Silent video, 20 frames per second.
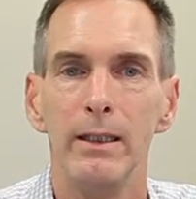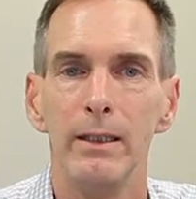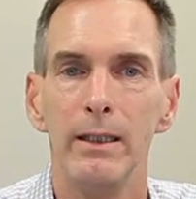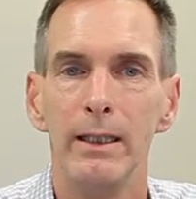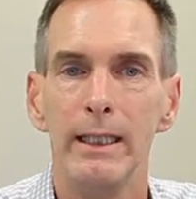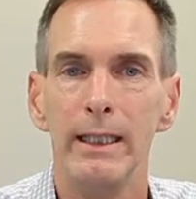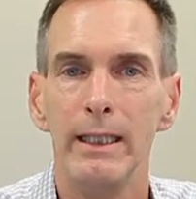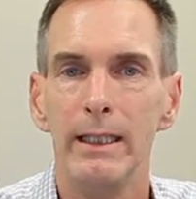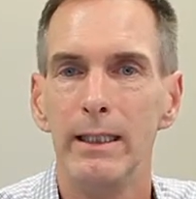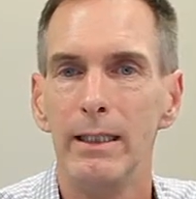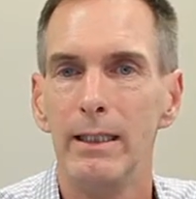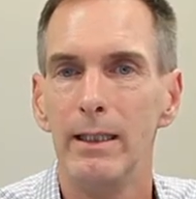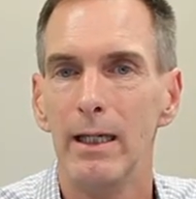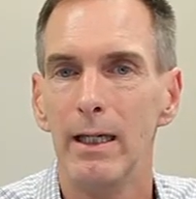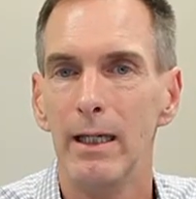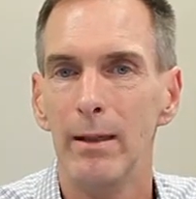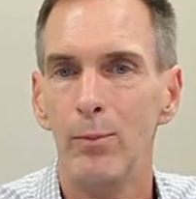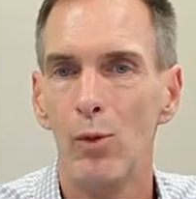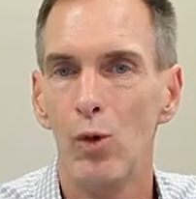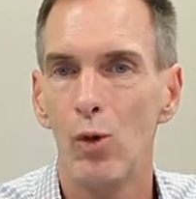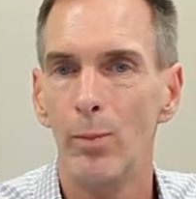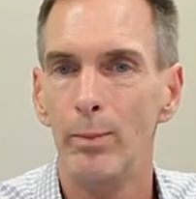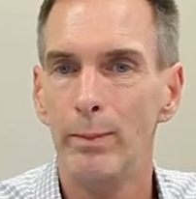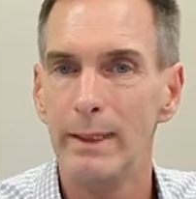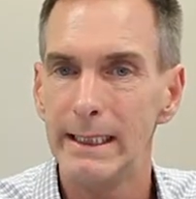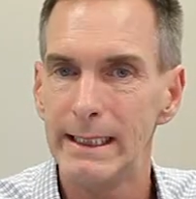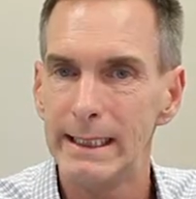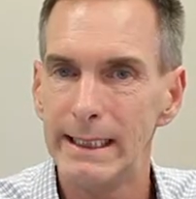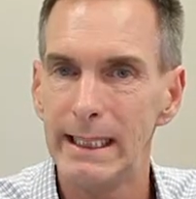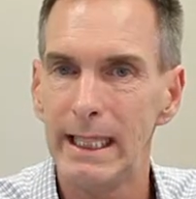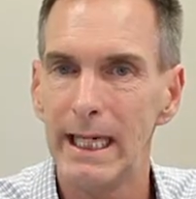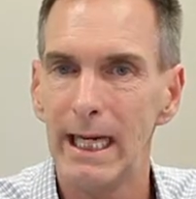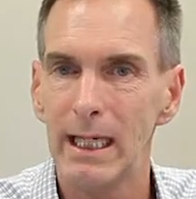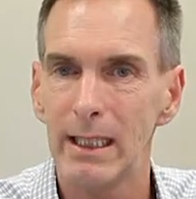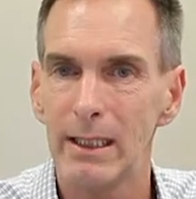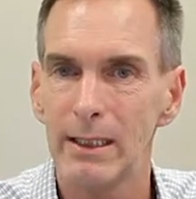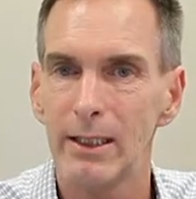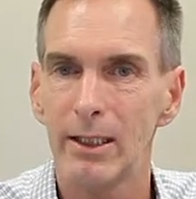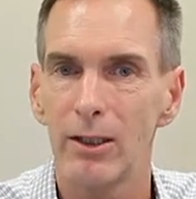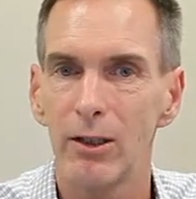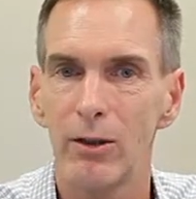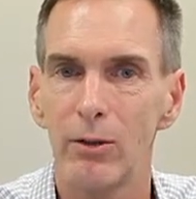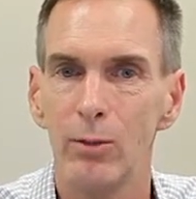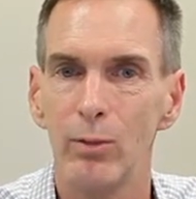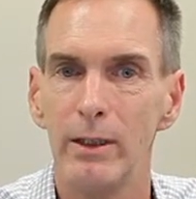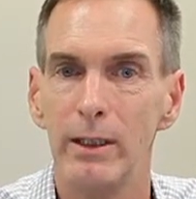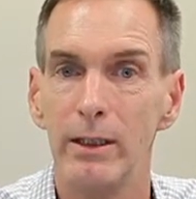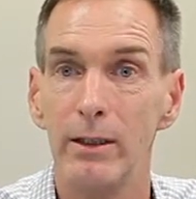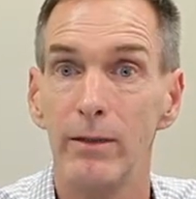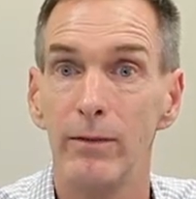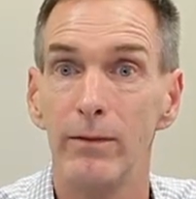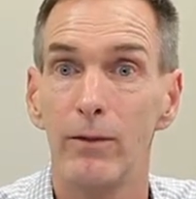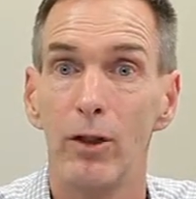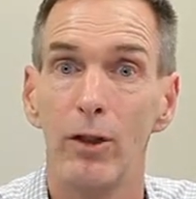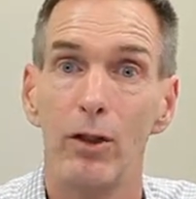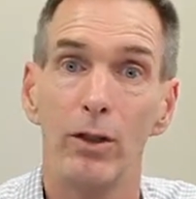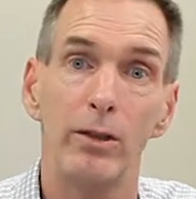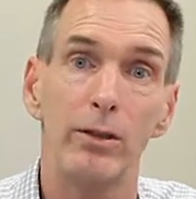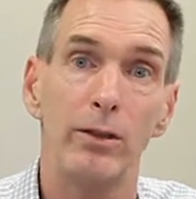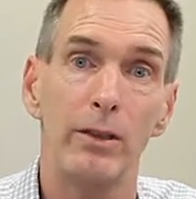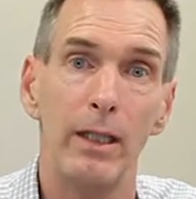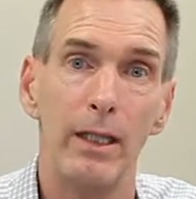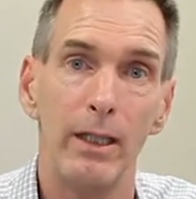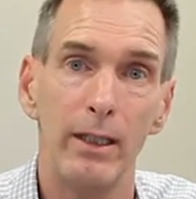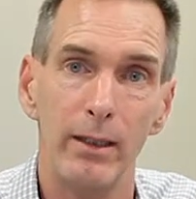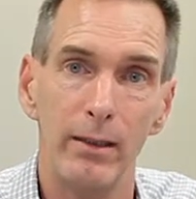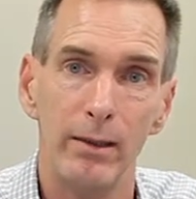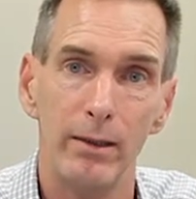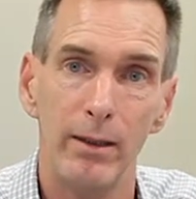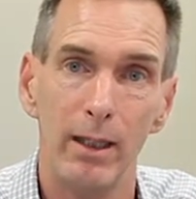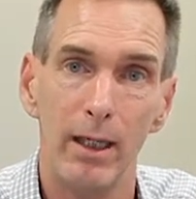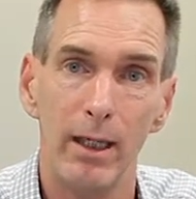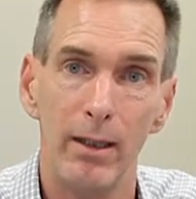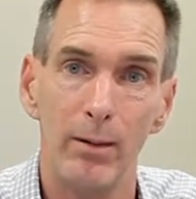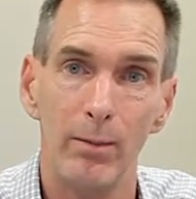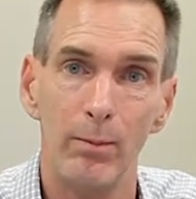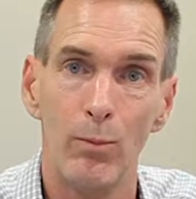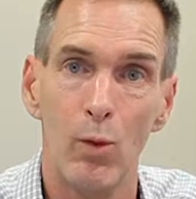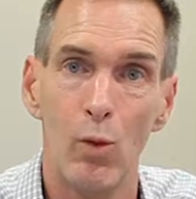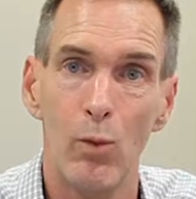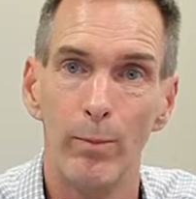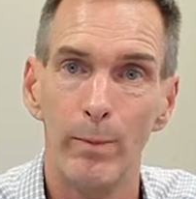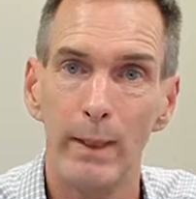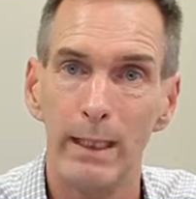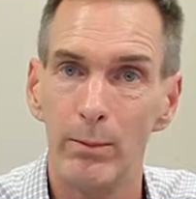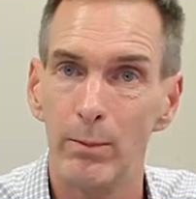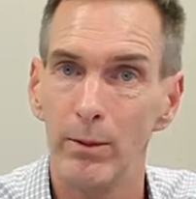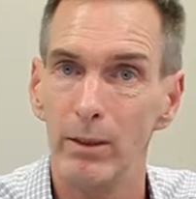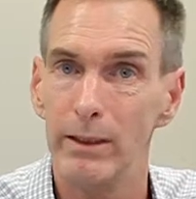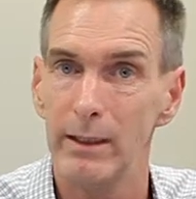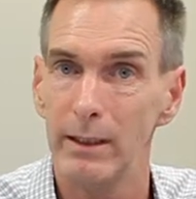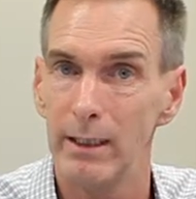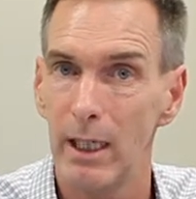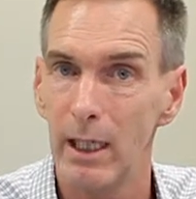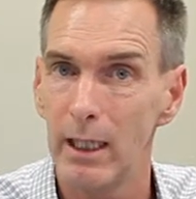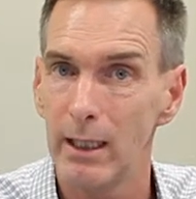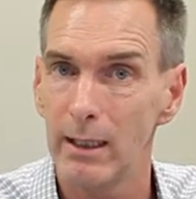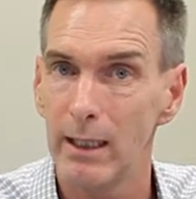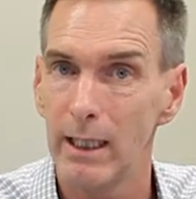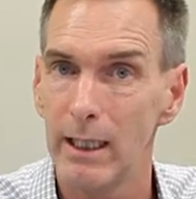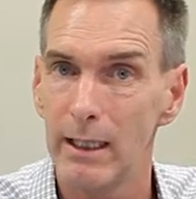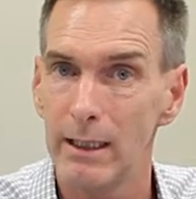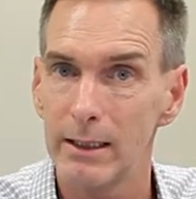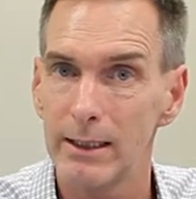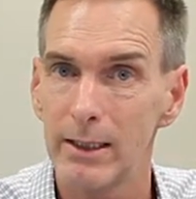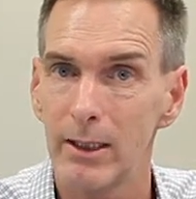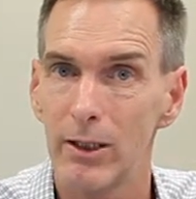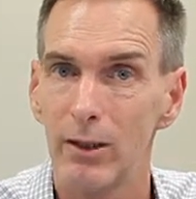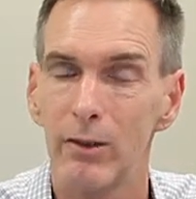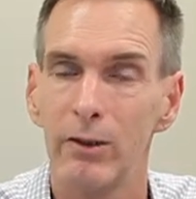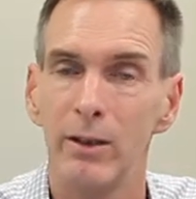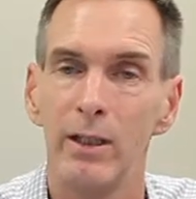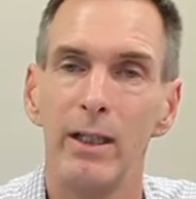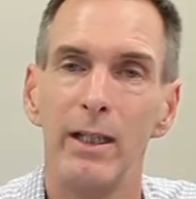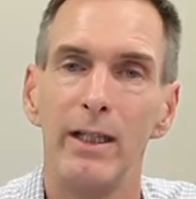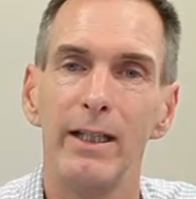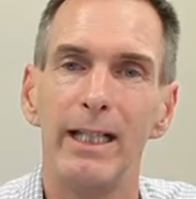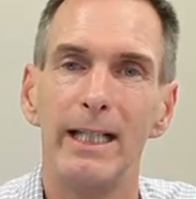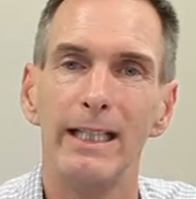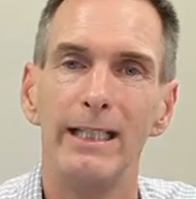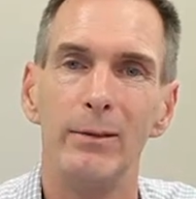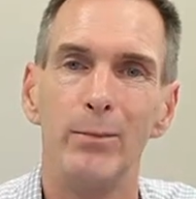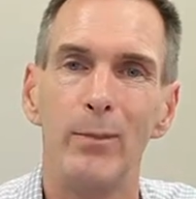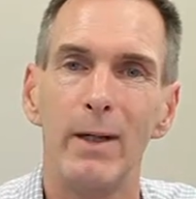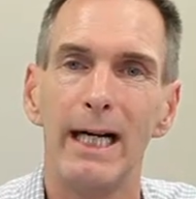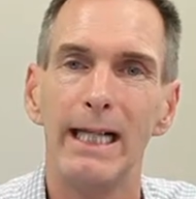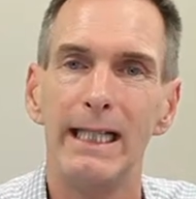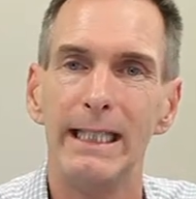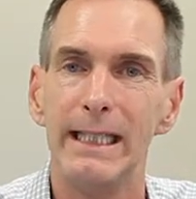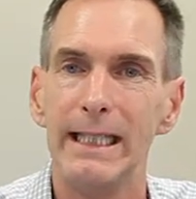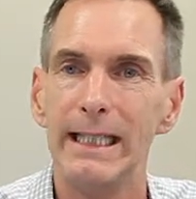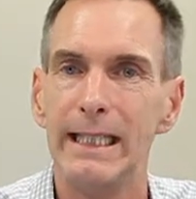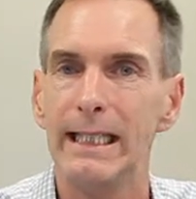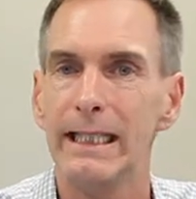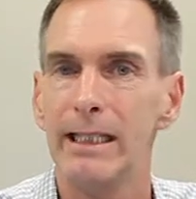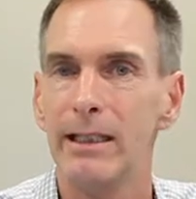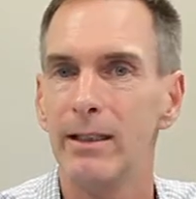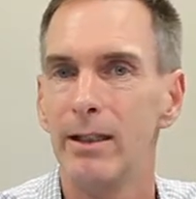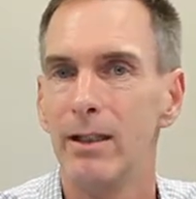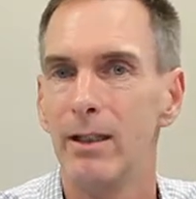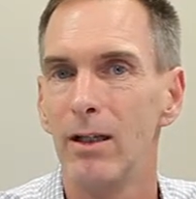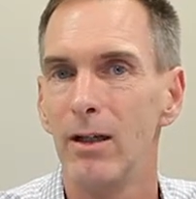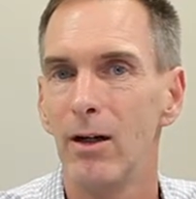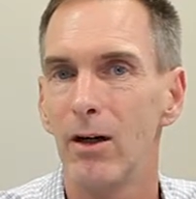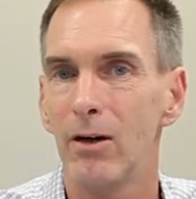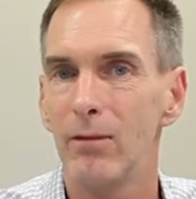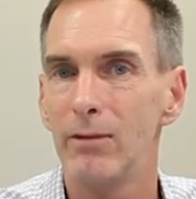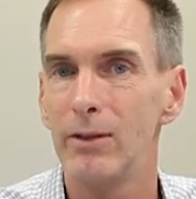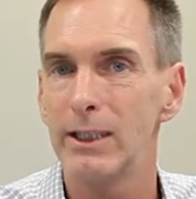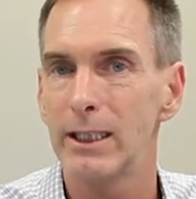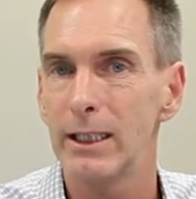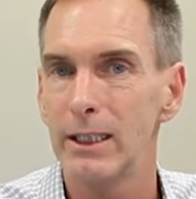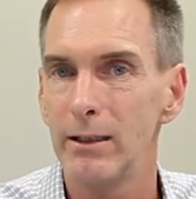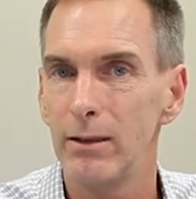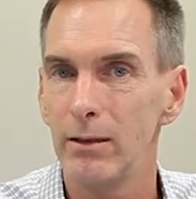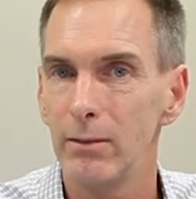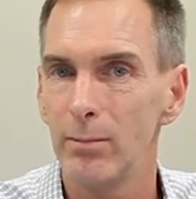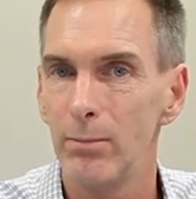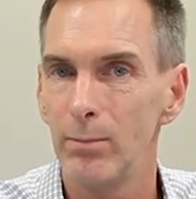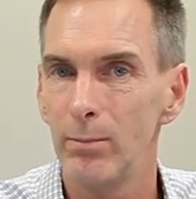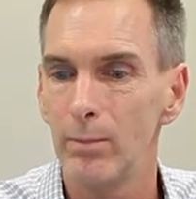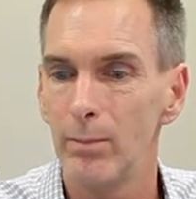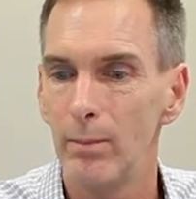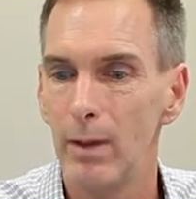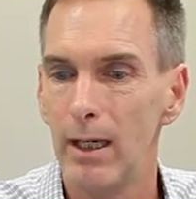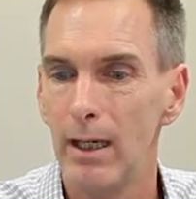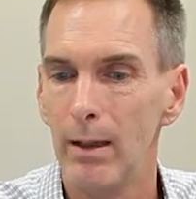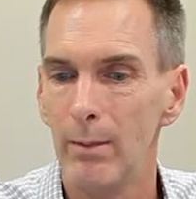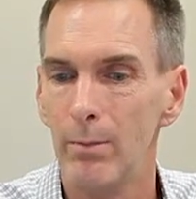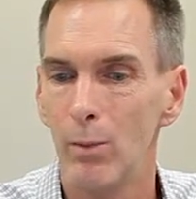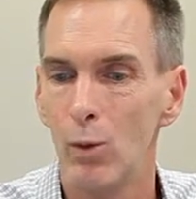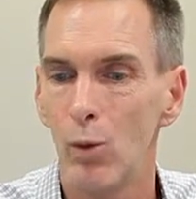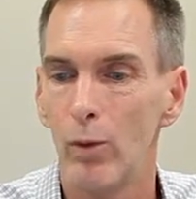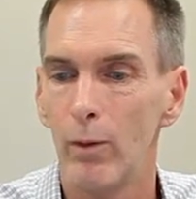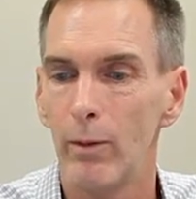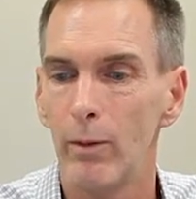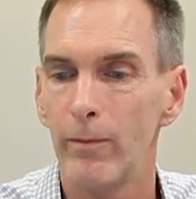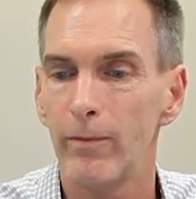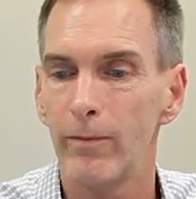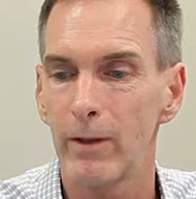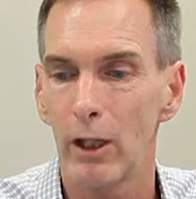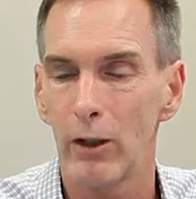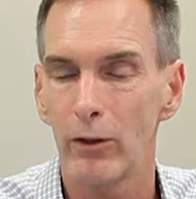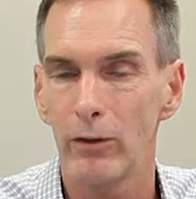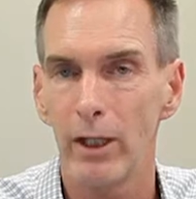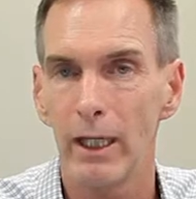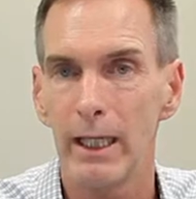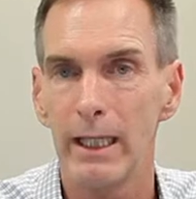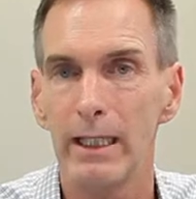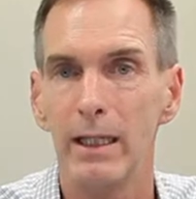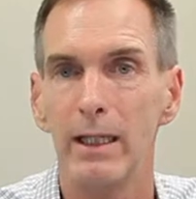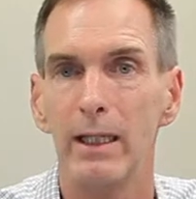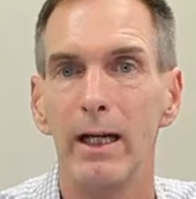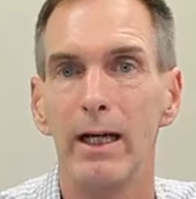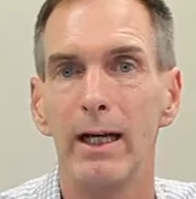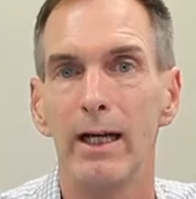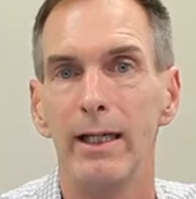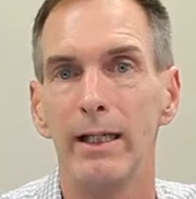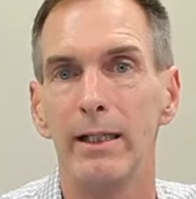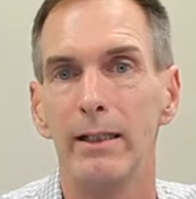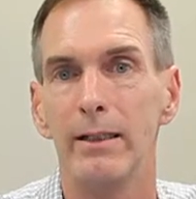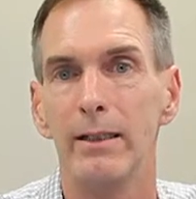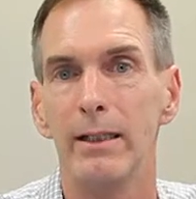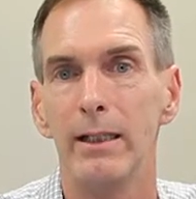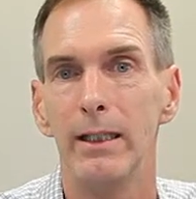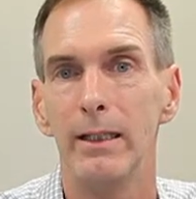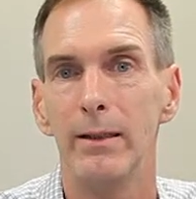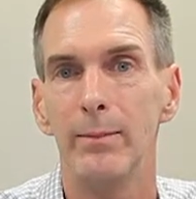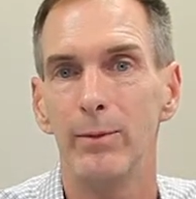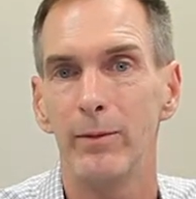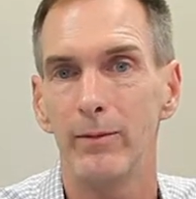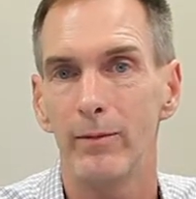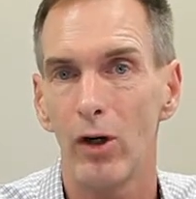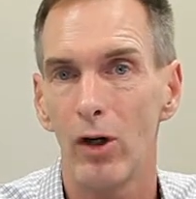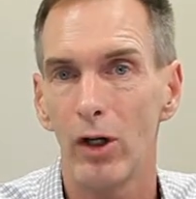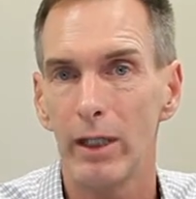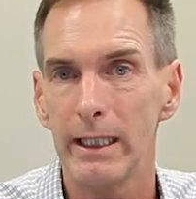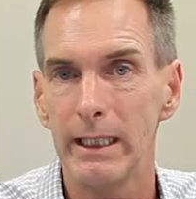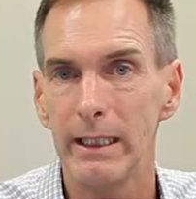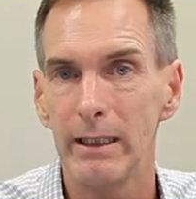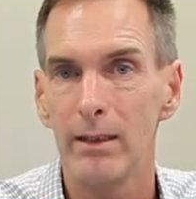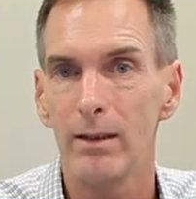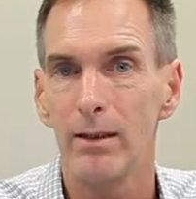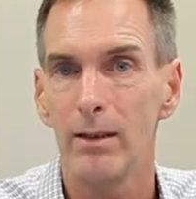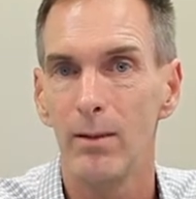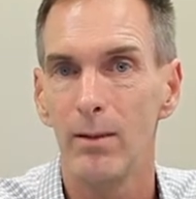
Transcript: In a more busy household where you've got more people in the household, then you may need obviously more flow rate and providing